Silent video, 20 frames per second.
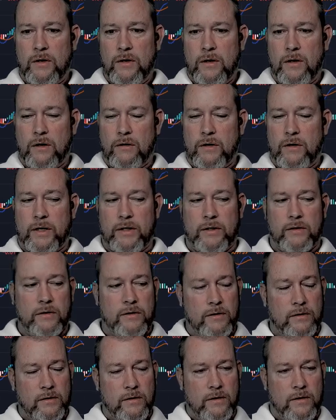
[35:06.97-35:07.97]
All right.
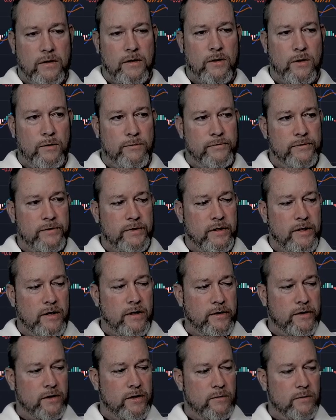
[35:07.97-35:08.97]
Hopefully the
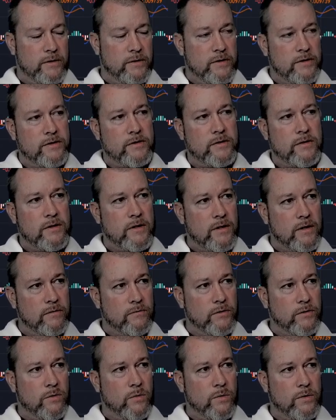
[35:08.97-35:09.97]
audio on this
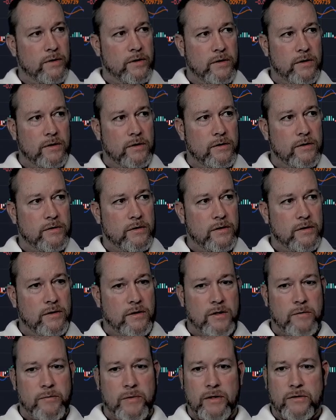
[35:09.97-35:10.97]
recording didn't
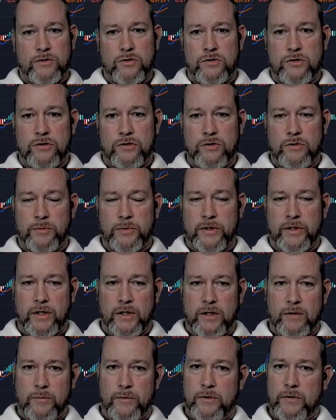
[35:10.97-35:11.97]
come out super
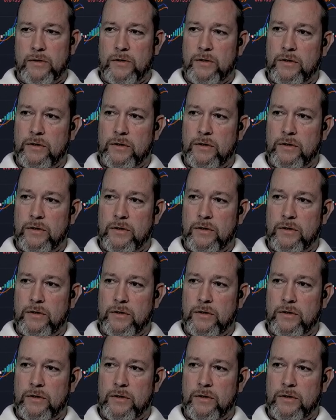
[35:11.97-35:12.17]
terrible.